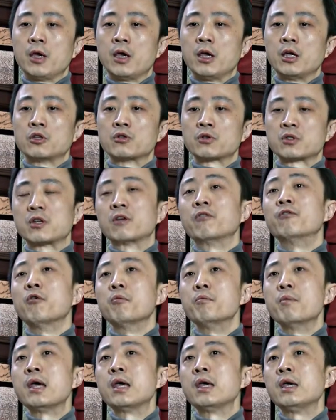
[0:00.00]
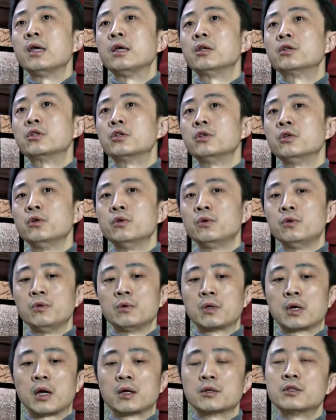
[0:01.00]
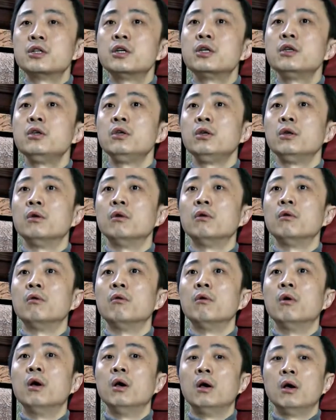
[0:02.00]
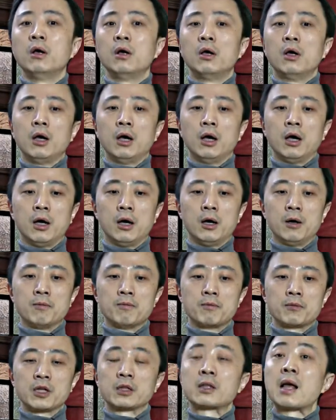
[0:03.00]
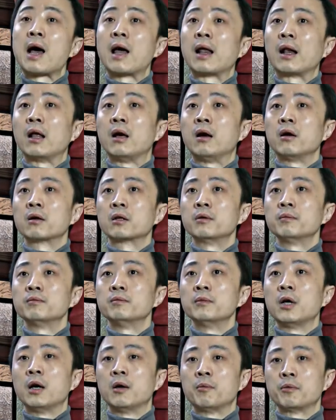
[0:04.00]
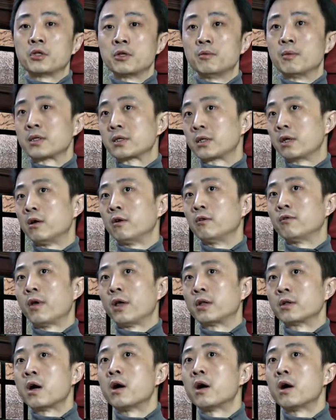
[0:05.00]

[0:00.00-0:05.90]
interesting for me to continue the dialogue between myself and